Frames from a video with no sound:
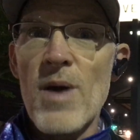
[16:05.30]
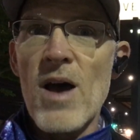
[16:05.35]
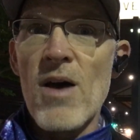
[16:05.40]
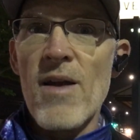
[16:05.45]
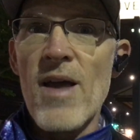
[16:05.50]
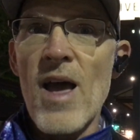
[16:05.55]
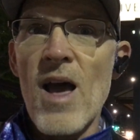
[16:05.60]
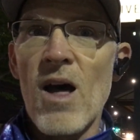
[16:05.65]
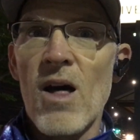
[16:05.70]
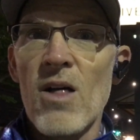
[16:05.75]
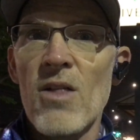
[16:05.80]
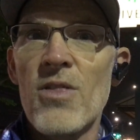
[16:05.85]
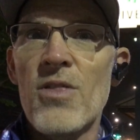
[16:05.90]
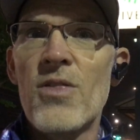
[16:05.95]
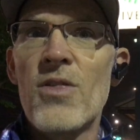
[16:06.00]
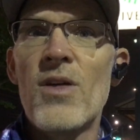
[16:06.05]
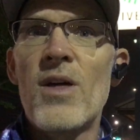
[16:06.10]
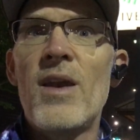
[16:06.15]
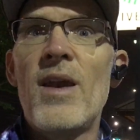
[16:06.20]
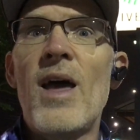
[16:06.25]
about health
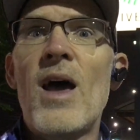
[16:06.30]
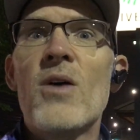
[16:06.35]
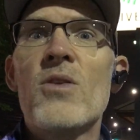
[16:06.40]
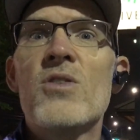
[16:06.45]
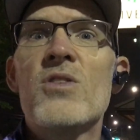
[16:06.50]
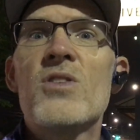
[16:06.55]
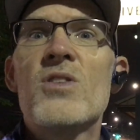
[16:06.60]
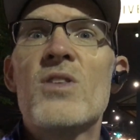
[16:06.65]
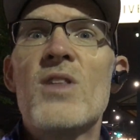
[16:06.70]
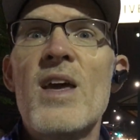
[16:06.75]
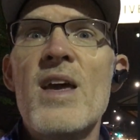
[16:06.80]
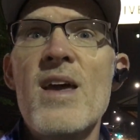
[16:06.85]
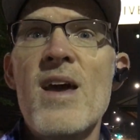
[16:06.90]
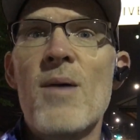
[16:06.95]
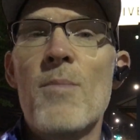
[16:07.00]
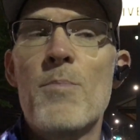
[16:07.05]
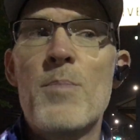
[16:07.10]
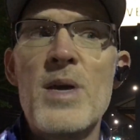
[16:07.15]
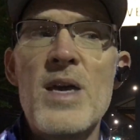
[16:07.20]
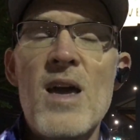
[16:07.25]
and how to
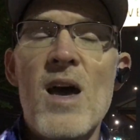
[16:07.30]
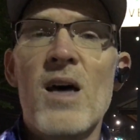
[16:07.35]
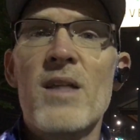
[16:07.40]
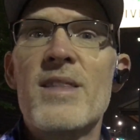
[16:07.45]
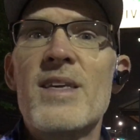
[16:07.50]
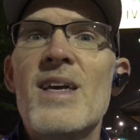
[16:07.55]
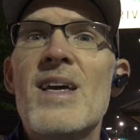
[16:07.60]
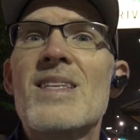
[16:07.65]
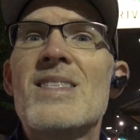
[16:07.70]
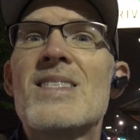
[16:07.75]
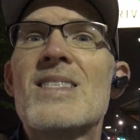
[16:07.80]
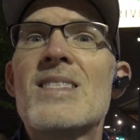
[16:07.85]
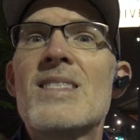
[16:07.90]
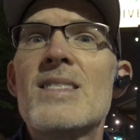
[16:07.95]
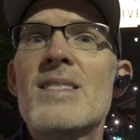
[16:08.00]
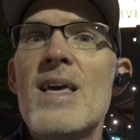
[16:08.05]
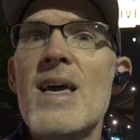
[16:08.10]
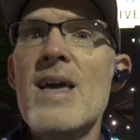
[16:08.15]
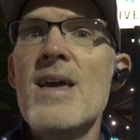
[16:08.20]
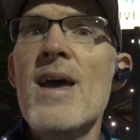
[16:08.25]
be healthy and
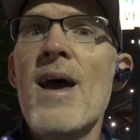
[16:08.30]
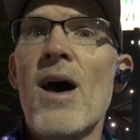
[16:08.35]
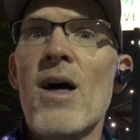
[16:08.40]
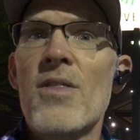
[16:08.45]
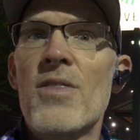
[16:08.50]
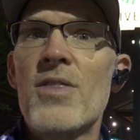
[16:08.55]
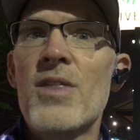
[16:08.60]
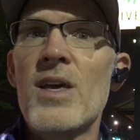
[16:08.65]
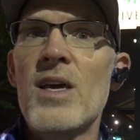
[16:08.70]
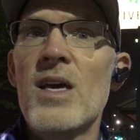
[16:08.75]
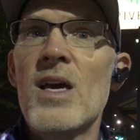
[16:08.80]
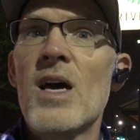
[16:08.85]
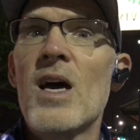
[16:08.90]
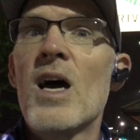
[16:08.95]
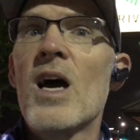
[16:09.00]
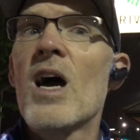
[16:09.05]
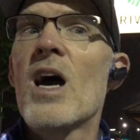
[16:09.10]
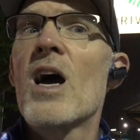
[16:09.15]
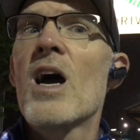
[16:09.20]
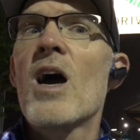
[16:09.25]
stay healthy
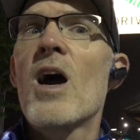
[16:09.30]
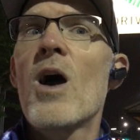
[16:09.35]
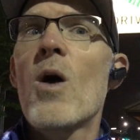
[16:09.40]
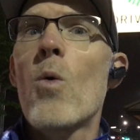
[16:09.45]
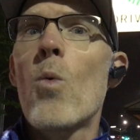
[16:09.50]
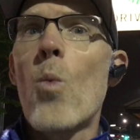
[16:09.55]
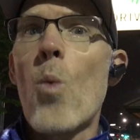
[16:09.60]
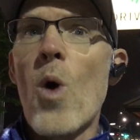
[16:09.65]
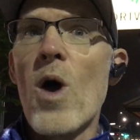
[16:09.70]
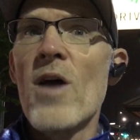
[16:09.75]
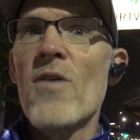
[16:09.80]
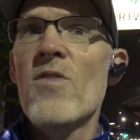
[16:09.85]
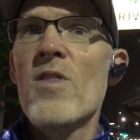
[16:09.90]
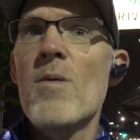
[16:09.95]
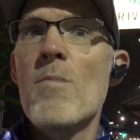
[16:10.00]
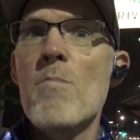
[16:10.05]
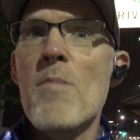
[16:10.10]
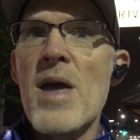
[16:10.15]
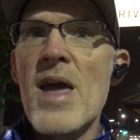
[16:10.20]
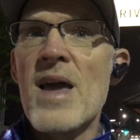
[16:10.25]
one of
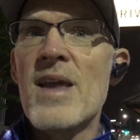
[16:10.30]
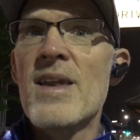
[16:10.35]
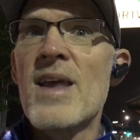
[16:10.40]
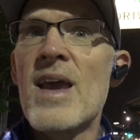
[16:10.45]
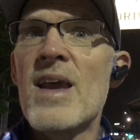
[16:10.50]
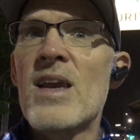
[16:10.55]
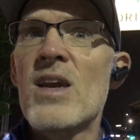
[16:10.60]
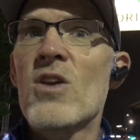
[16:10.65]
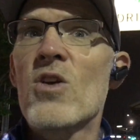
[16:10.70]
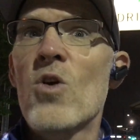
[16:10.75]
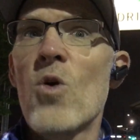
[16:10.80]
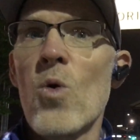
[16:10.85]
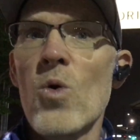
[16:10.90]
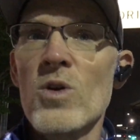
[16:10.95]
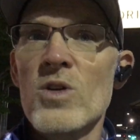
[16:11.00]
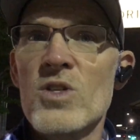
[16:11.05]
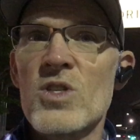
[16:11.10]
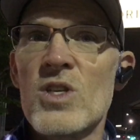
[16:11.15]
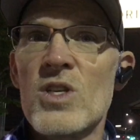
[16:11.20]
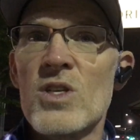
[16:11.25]
the mandated
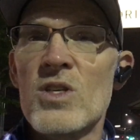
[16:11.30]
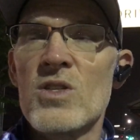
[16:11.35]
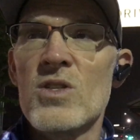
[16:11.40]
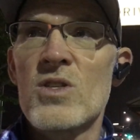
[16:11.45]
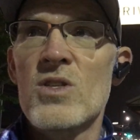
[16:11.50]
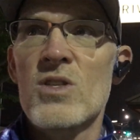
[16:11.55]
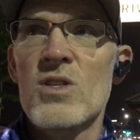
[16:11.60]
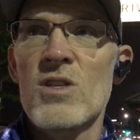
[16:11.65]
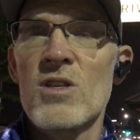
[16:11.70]
courses.